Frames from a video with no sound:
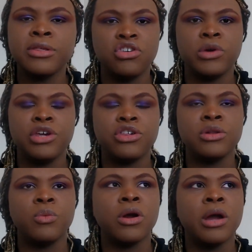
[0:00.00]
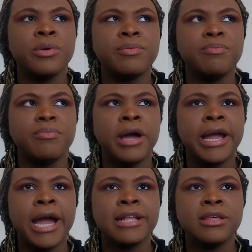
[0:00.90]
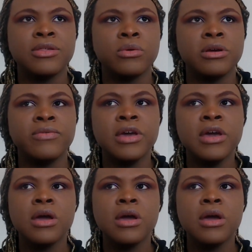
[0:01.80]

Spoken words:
situation where I had to sort of